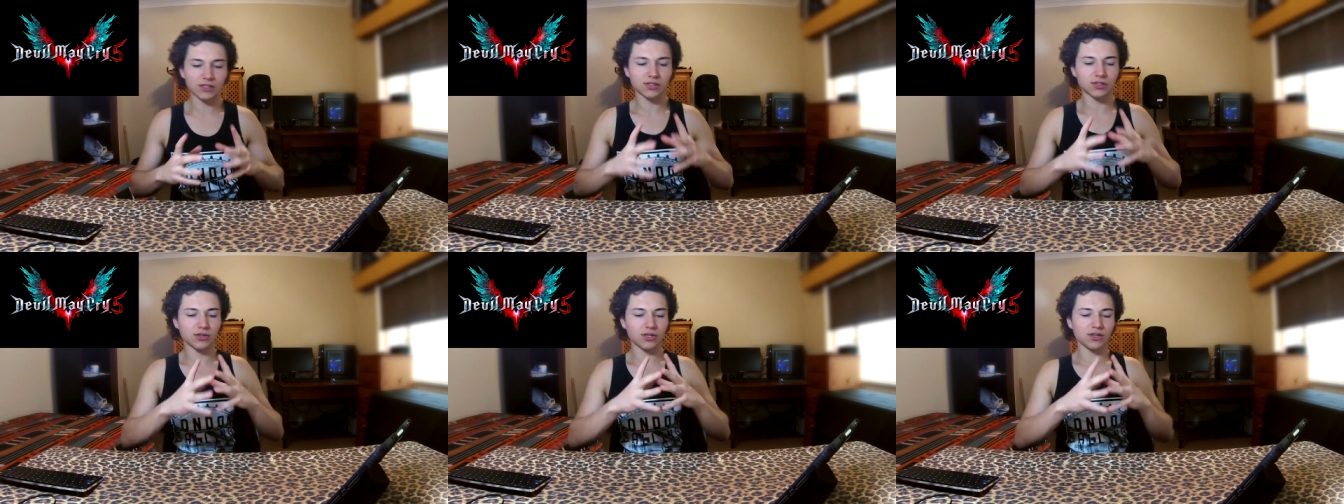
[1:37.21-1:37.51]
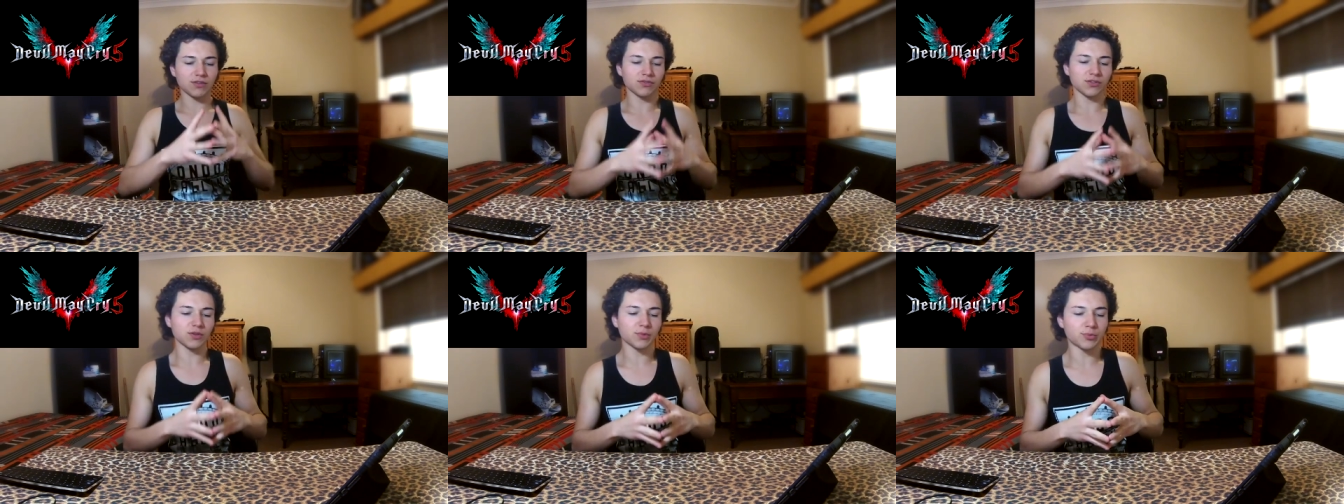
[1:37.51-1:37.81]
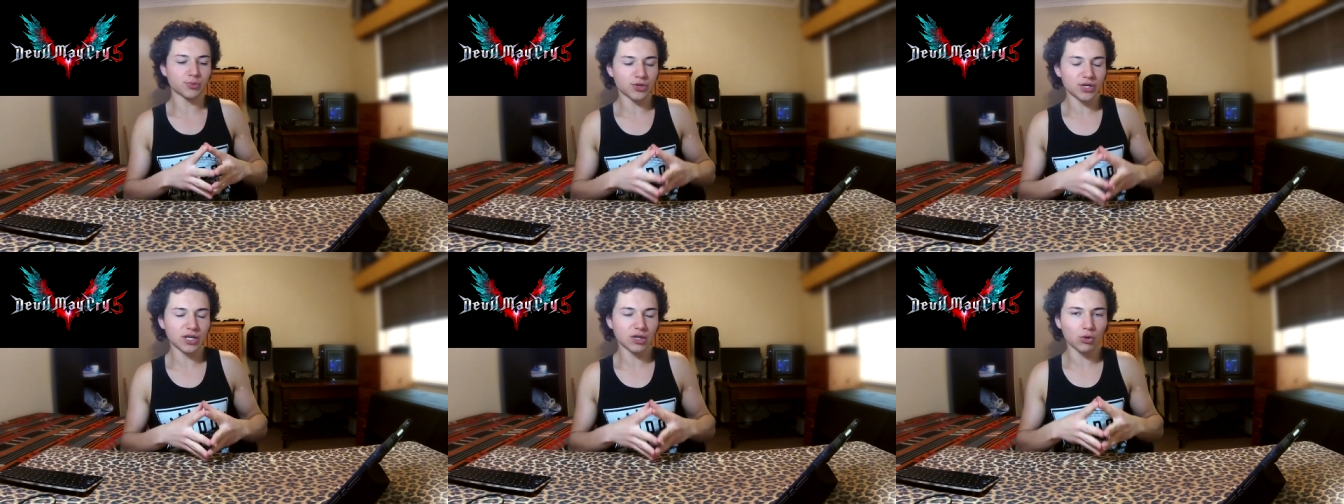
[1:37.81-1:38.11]
So if you
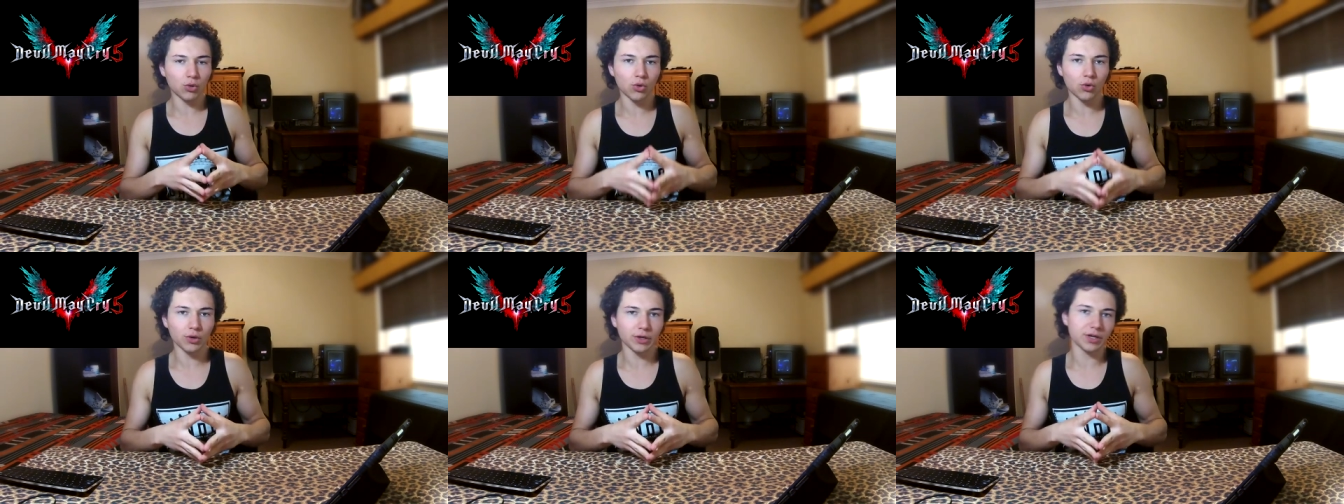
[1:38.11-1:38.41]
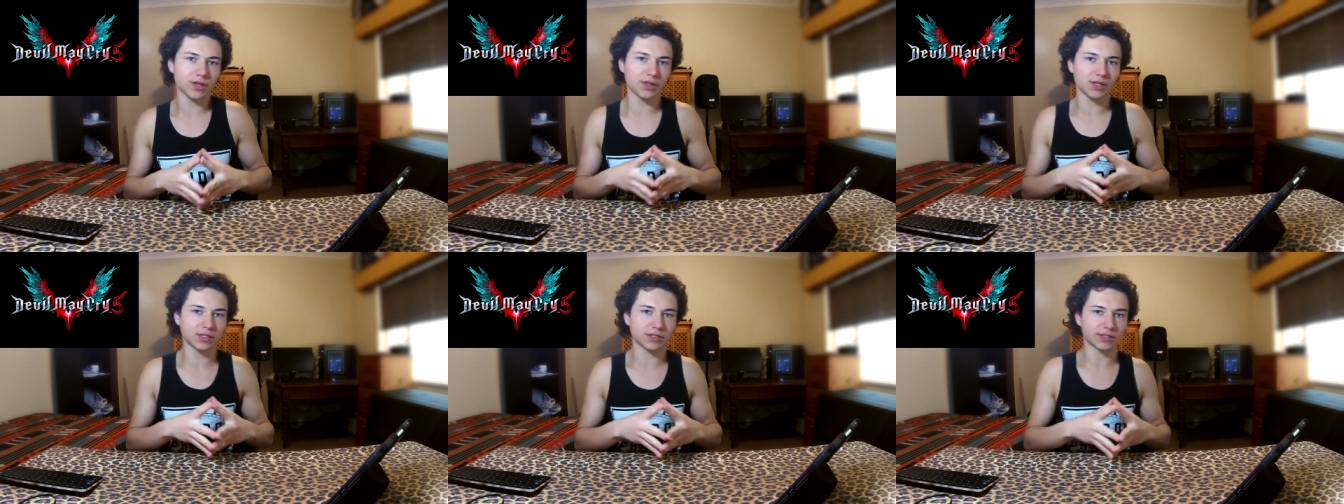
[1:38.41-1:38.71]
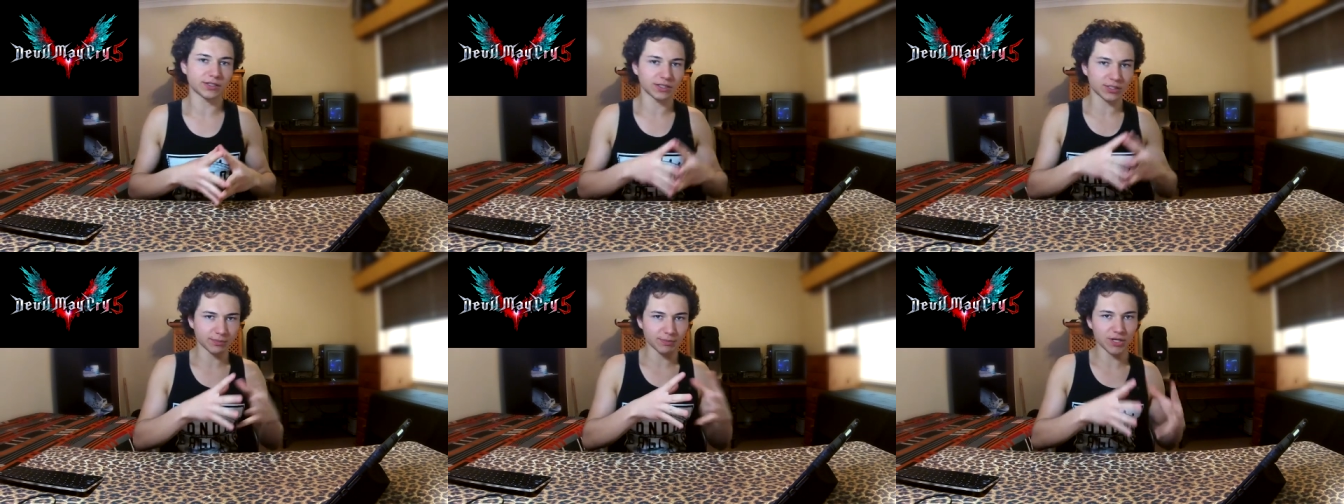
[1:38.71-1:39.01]
pre-order
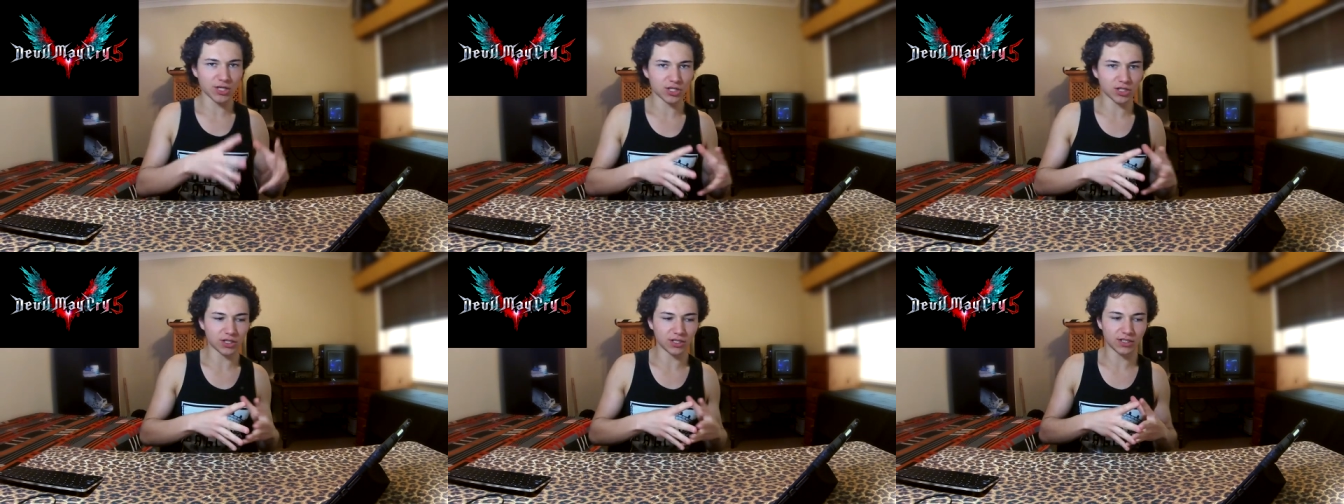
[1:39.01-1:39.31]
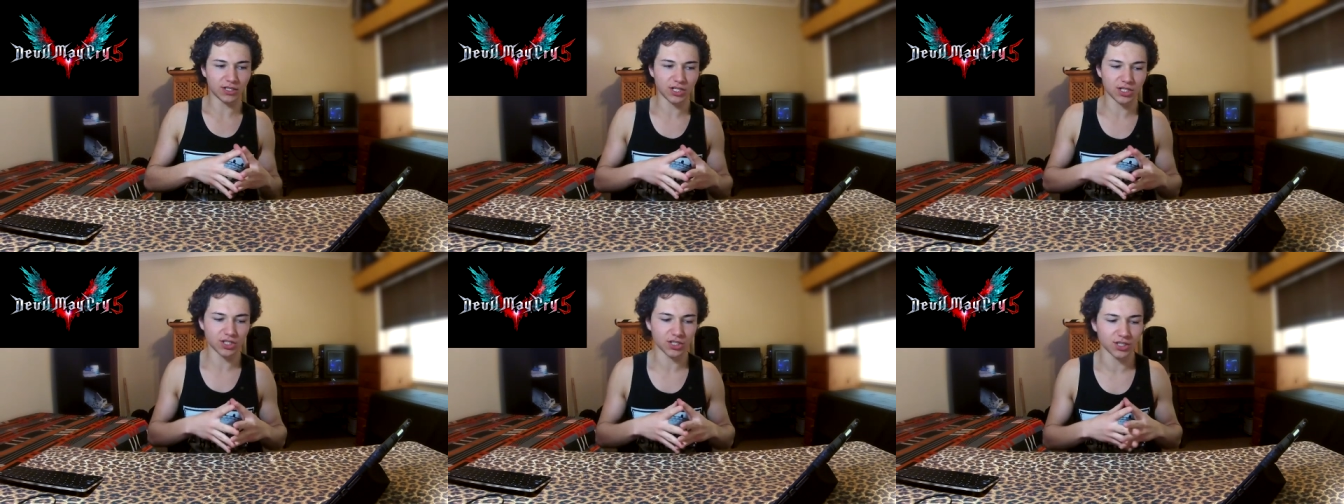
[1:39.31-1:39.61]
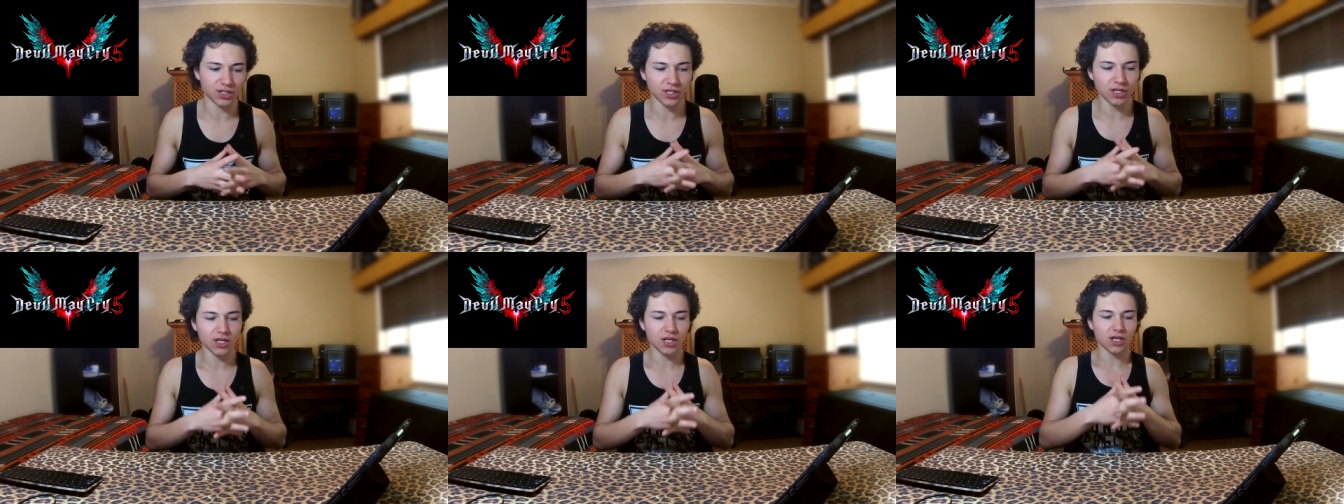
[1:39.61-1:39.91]
this special
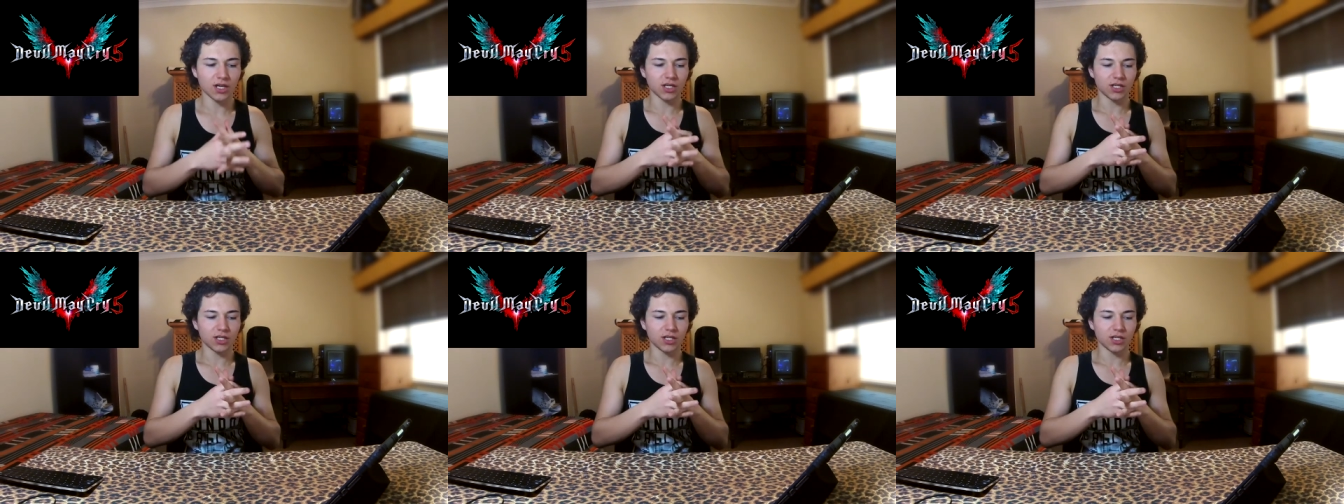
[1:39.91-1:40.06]
edition,